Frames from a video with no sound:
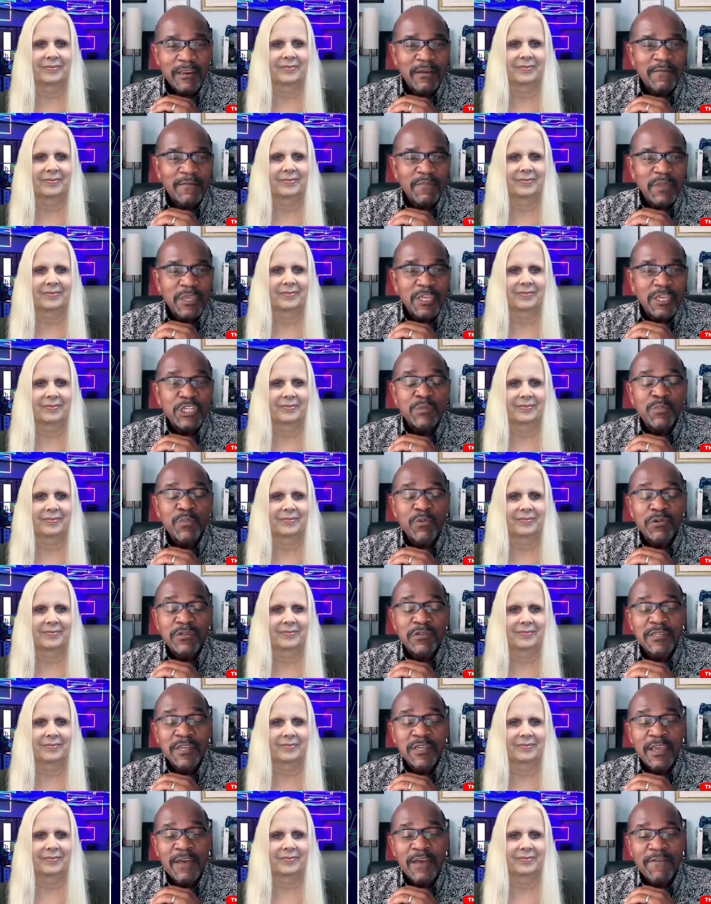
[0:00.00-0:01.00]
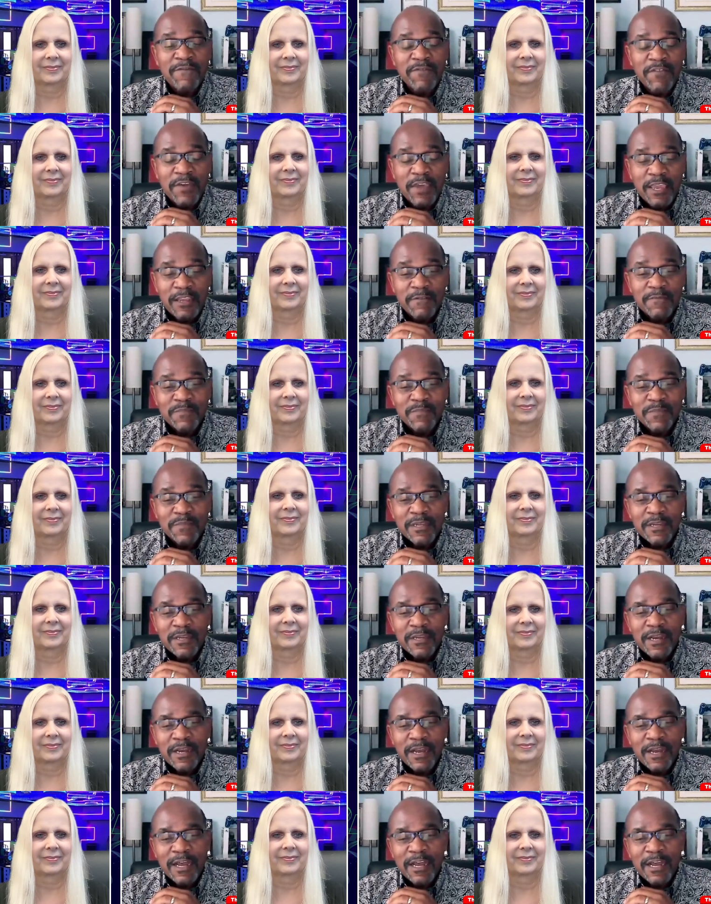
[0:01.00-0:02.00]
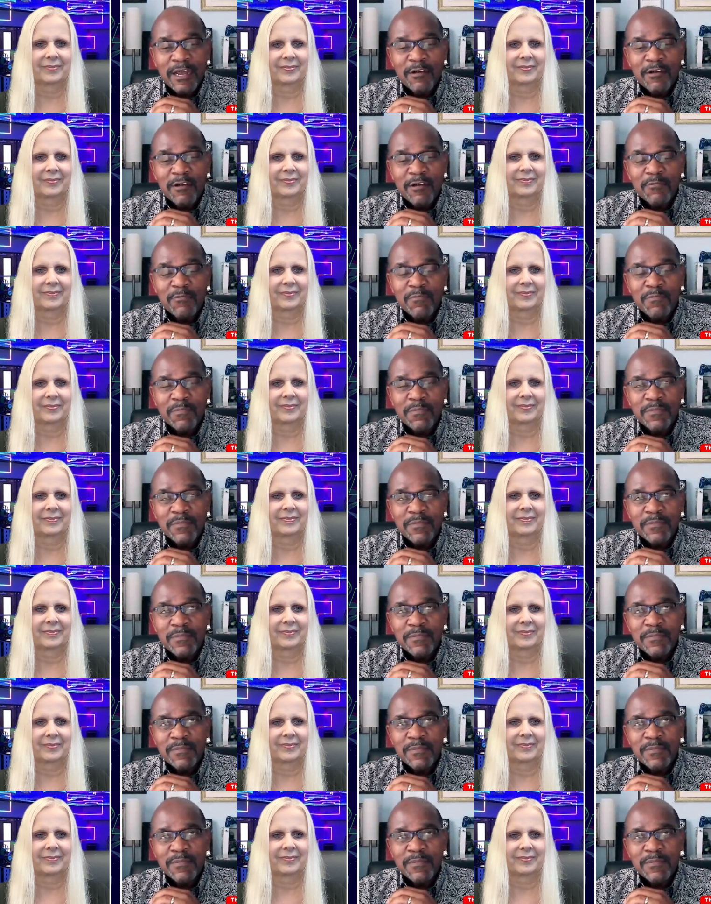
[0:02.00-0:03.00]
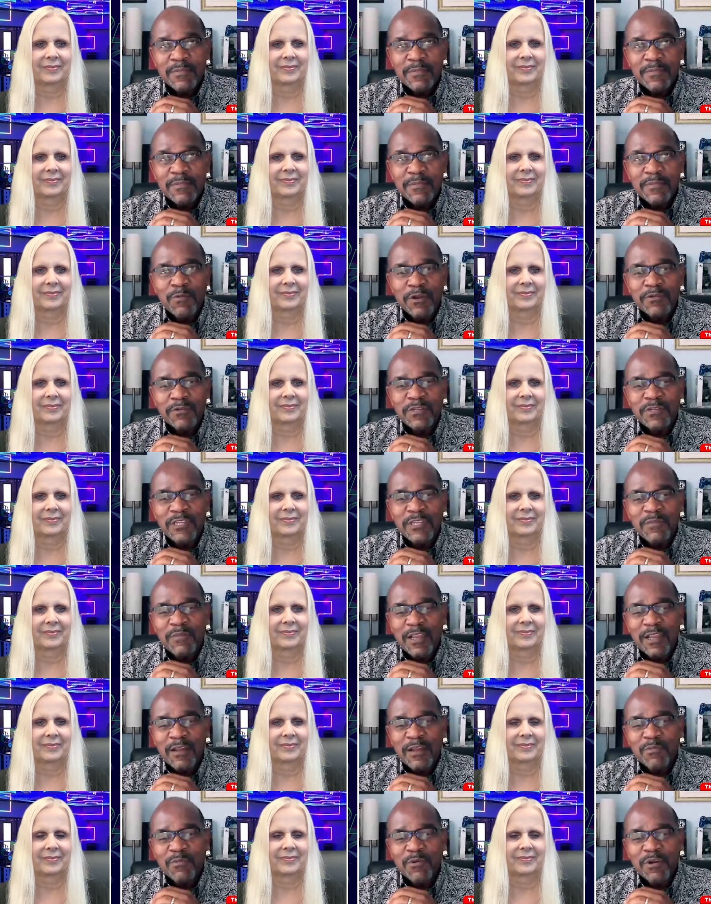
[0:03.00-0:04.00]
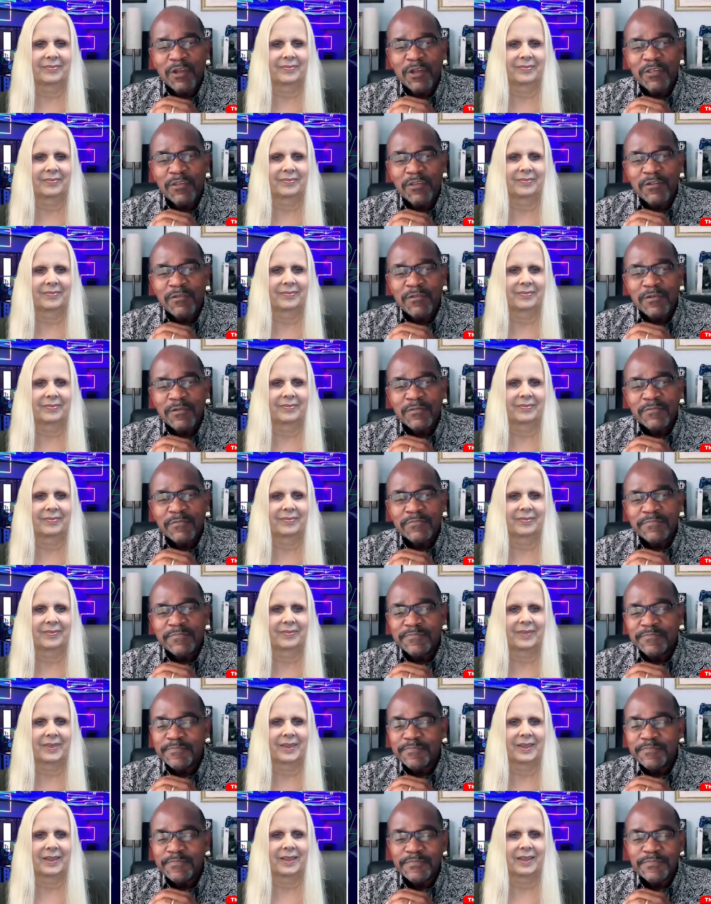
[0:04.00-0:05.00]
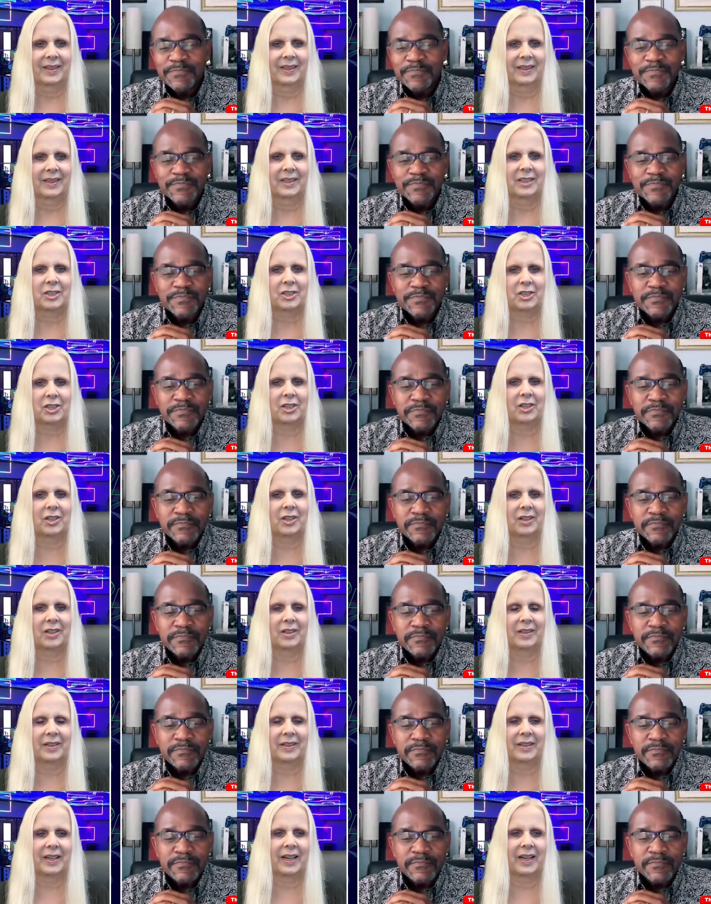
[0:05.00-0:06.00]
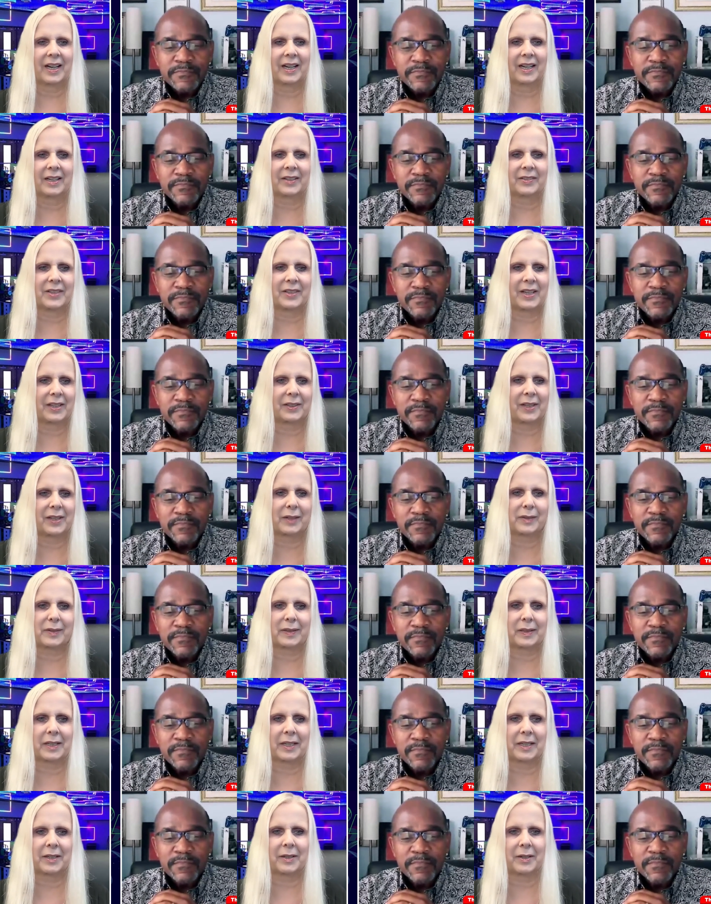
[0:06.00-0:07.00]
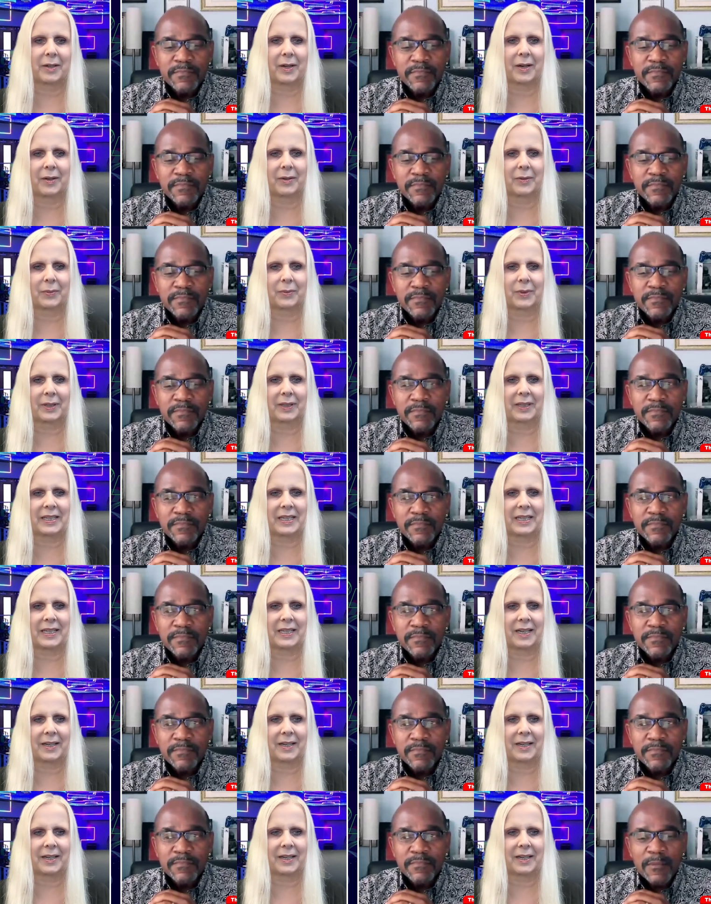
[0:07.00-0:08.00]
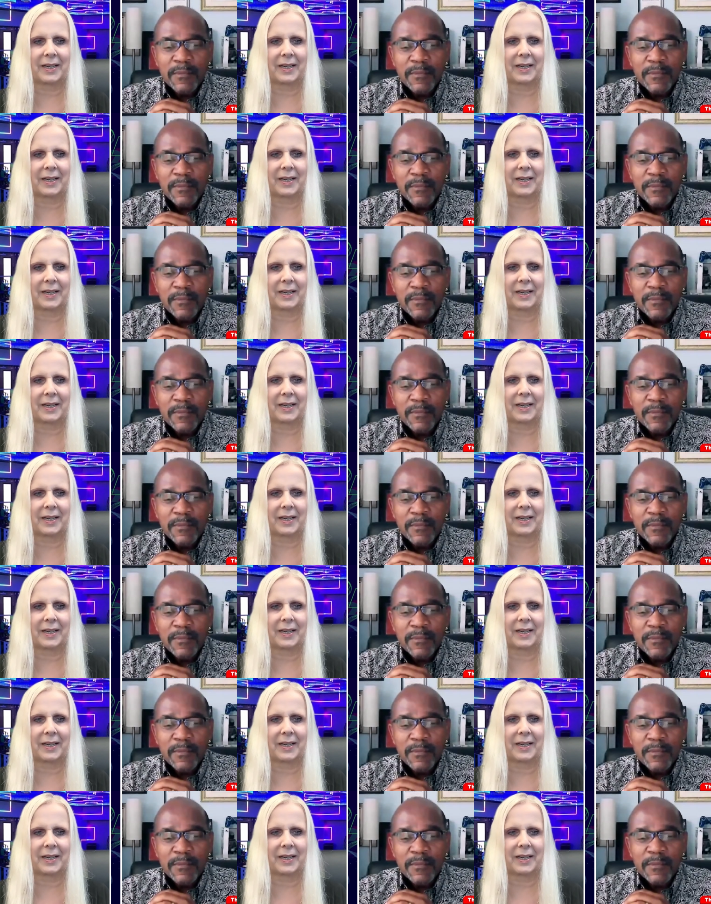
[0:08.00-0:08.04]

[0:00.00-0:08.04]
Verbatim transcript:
Speaker 1: an esports cafe that we're teaming up with.
Speaker 2: Sure. That's a really